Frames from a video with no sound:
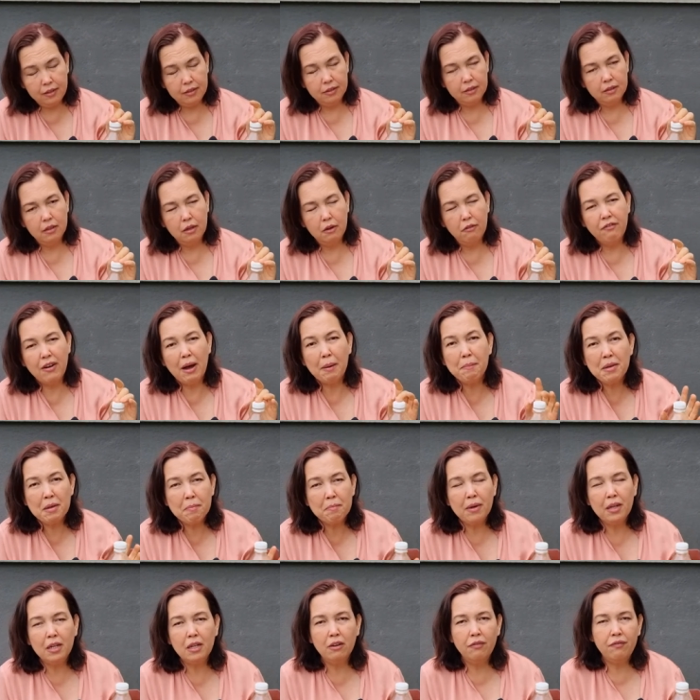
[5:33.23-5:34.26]
The farming
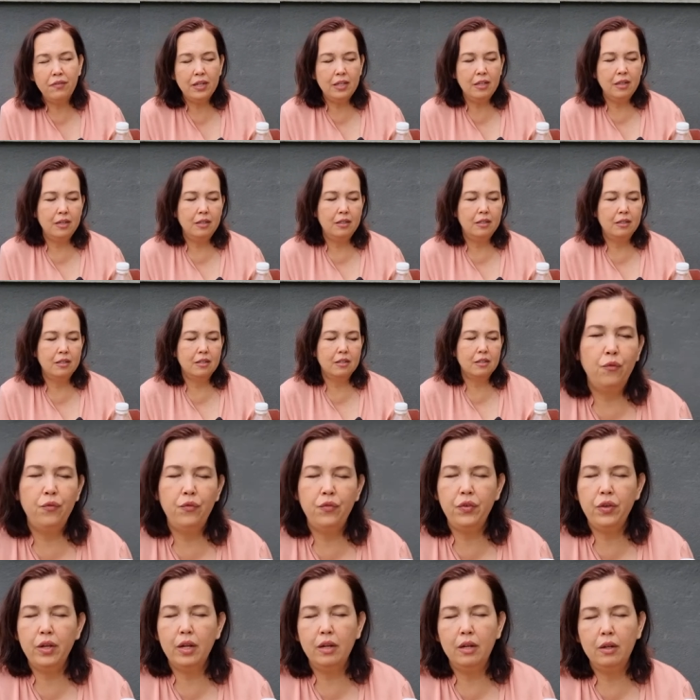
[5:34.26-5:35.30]
benefit is
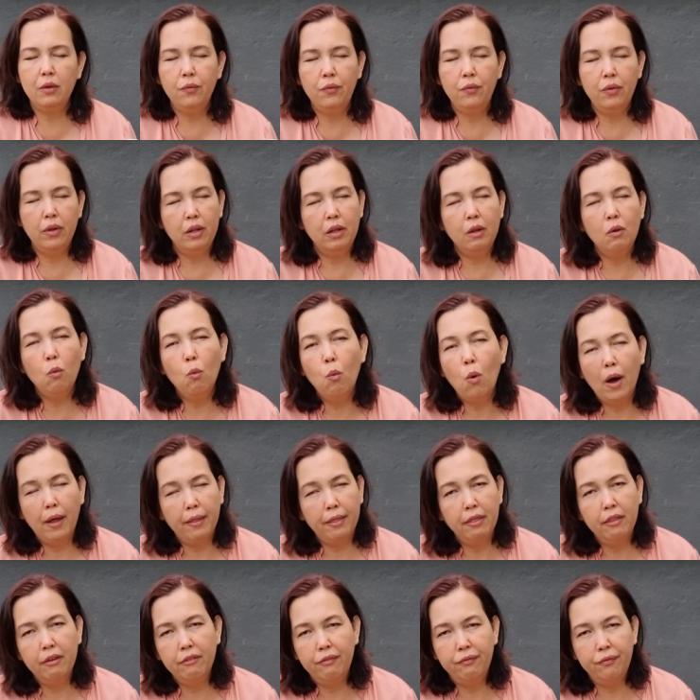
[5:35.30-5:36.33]
really, really
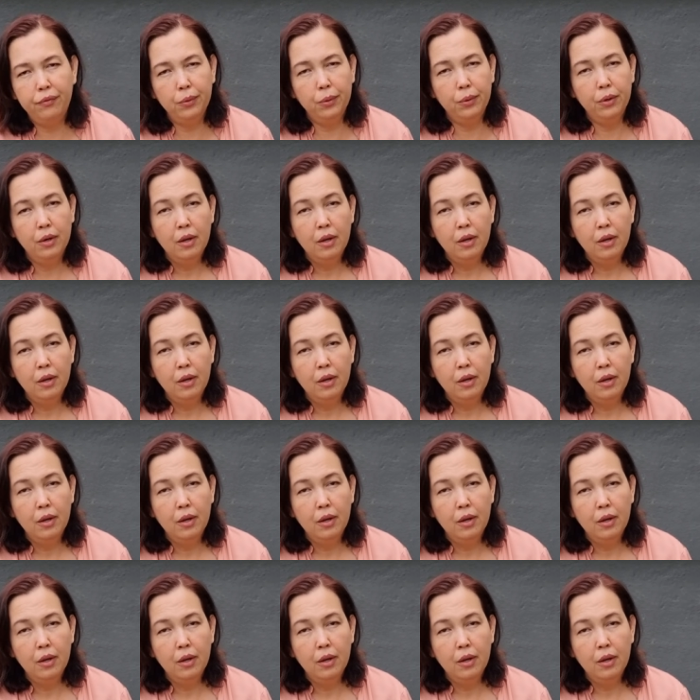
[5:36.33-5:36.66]
wonderful